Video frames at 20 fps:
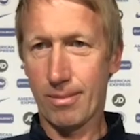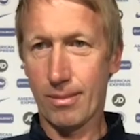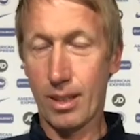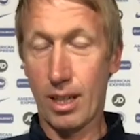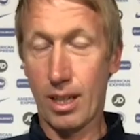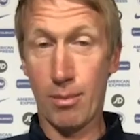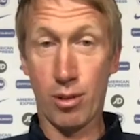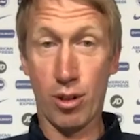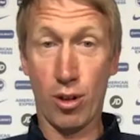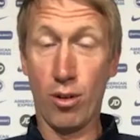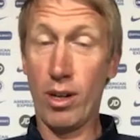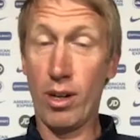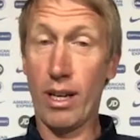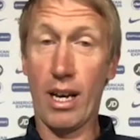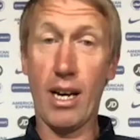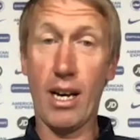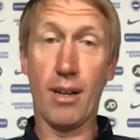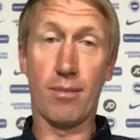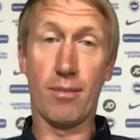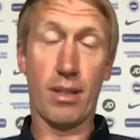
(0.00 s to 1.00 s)
Absolutely,
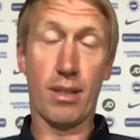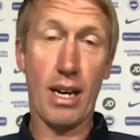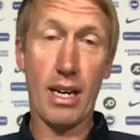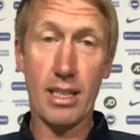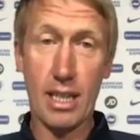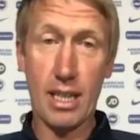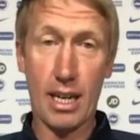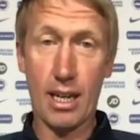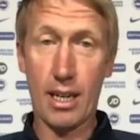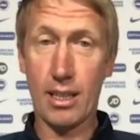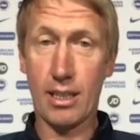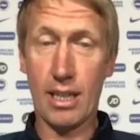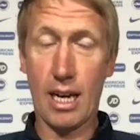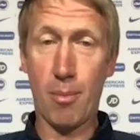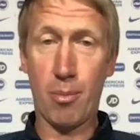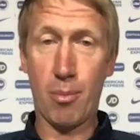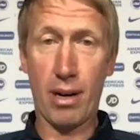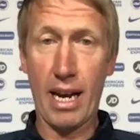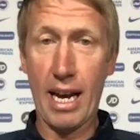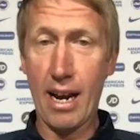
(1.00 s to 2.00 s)
yeah. Yeah, he's
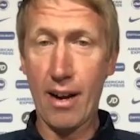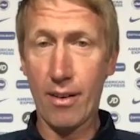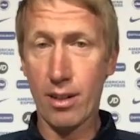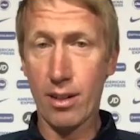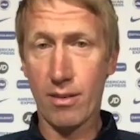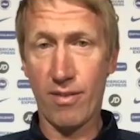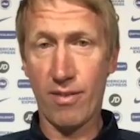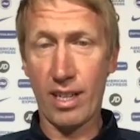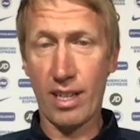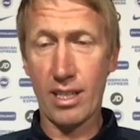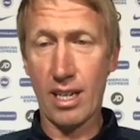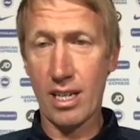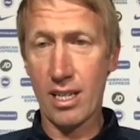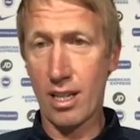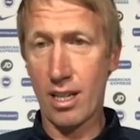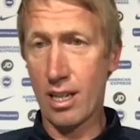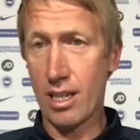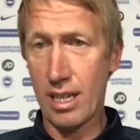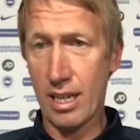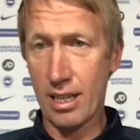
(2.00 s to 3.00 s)
our player. He's
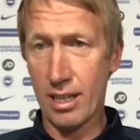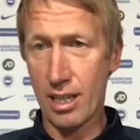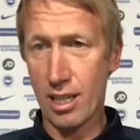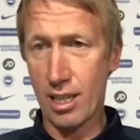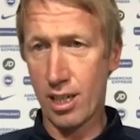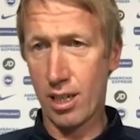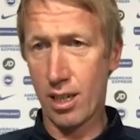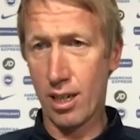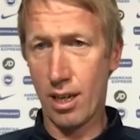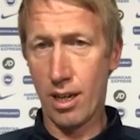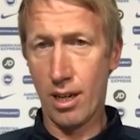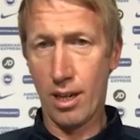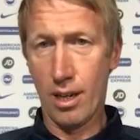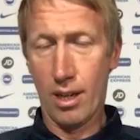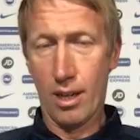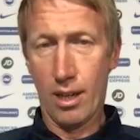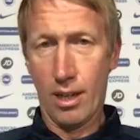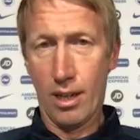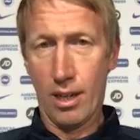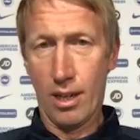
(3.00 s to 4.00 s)
fantastic. He's had this
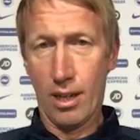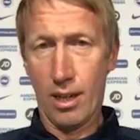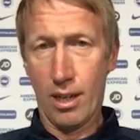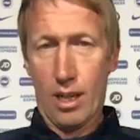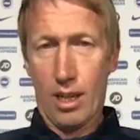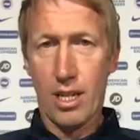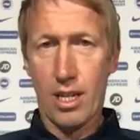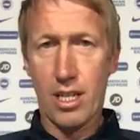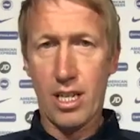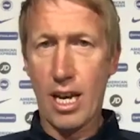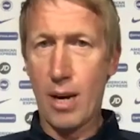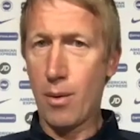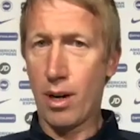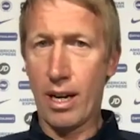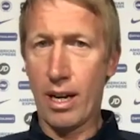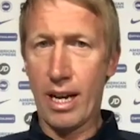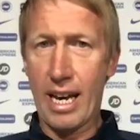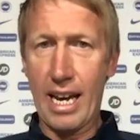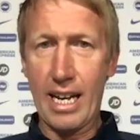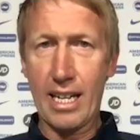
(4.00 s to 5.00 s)
year
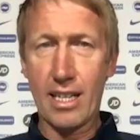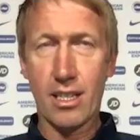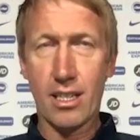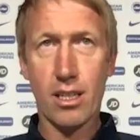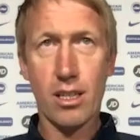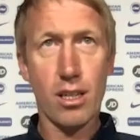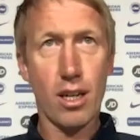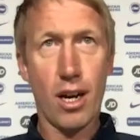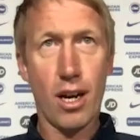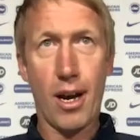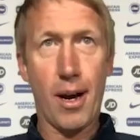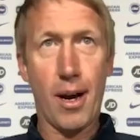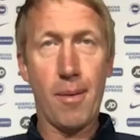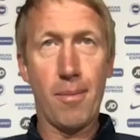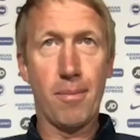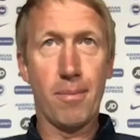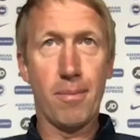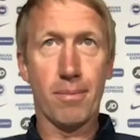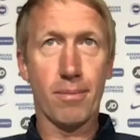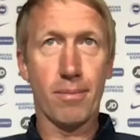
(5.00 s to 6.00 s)
with Leeds.
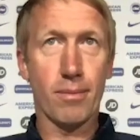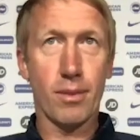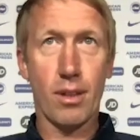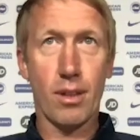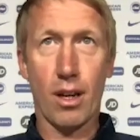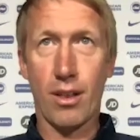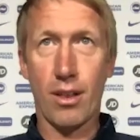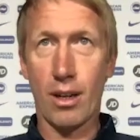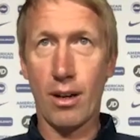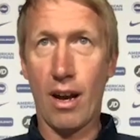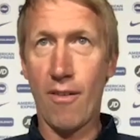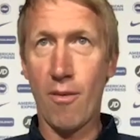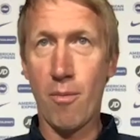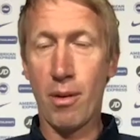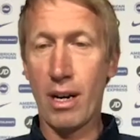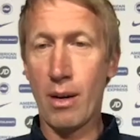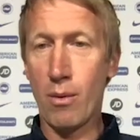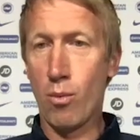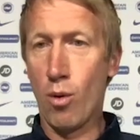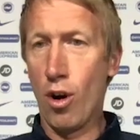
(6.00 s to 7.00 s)
I think
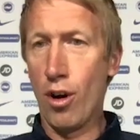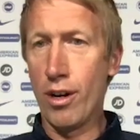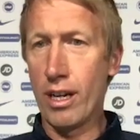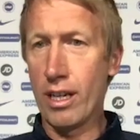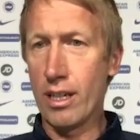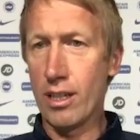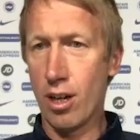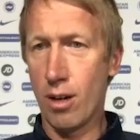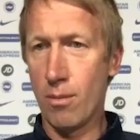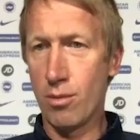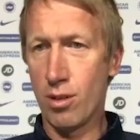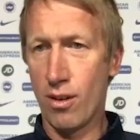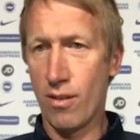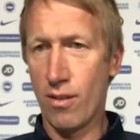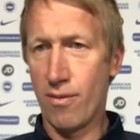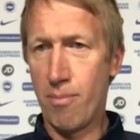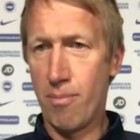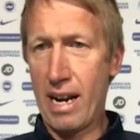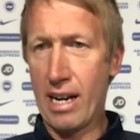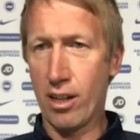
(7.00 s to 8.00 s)
everybody won in terms
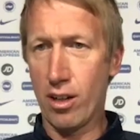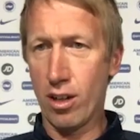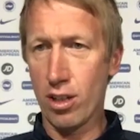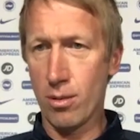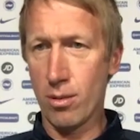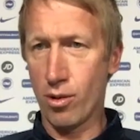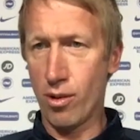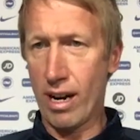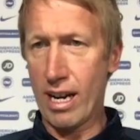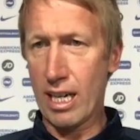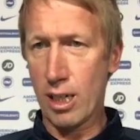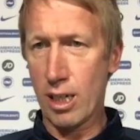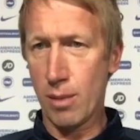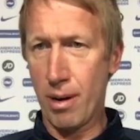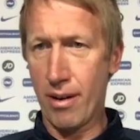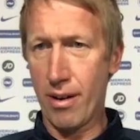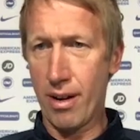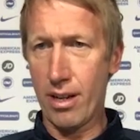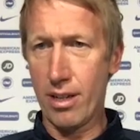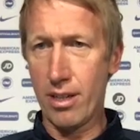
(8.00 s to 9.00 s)
of Ben got some great
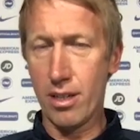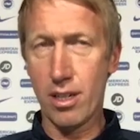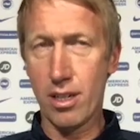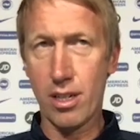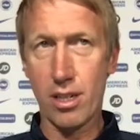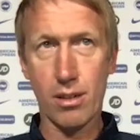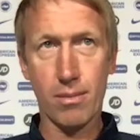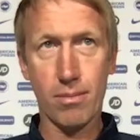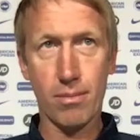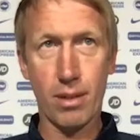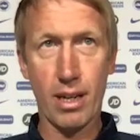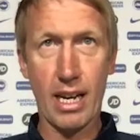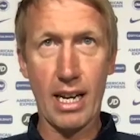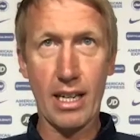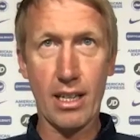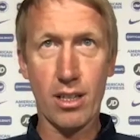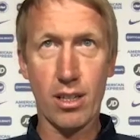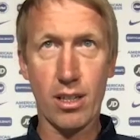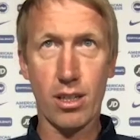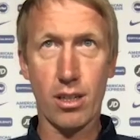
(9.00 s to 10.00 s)
experience.
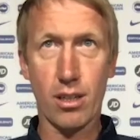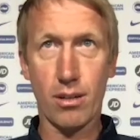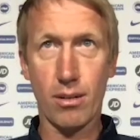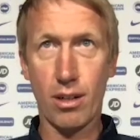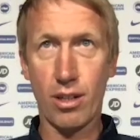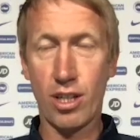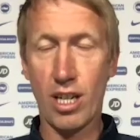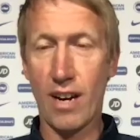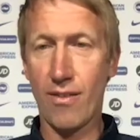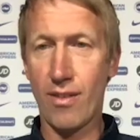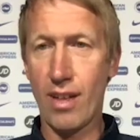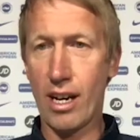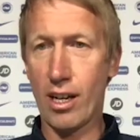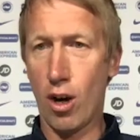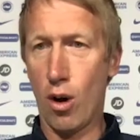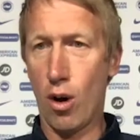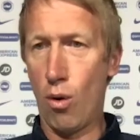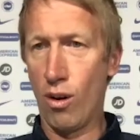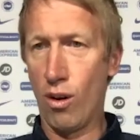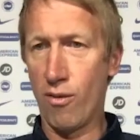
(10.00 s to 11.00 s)
Leeds achieved their
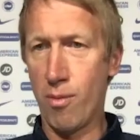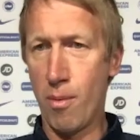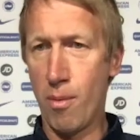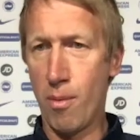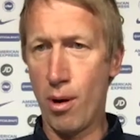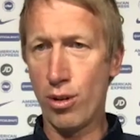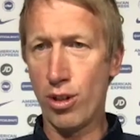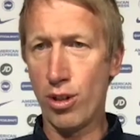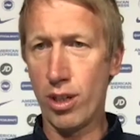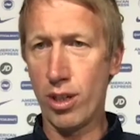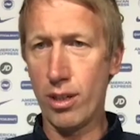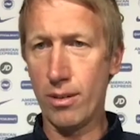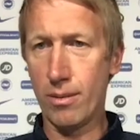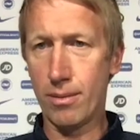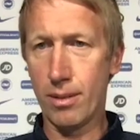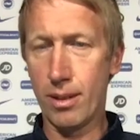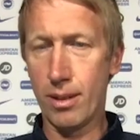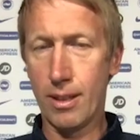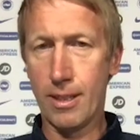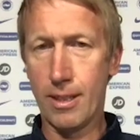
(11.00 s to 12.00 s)
goal of promotion.
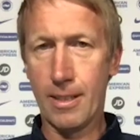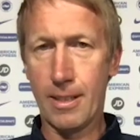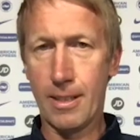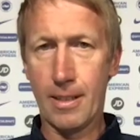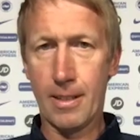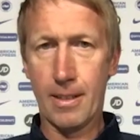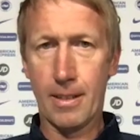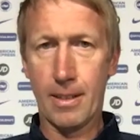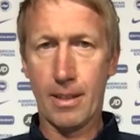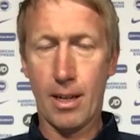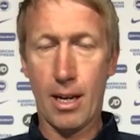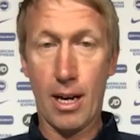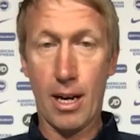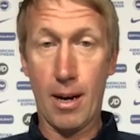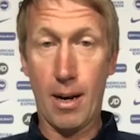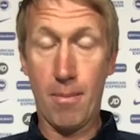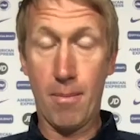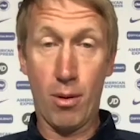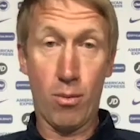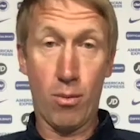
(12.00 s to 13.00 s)

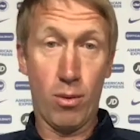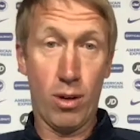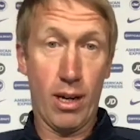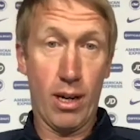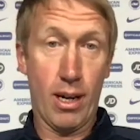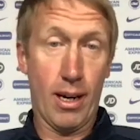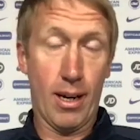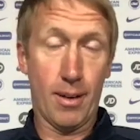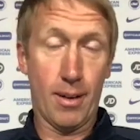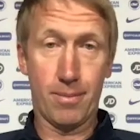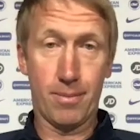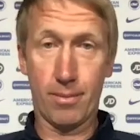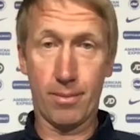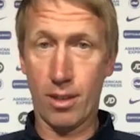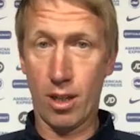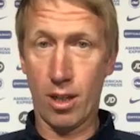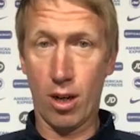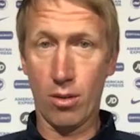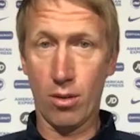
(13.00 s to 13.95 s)
But we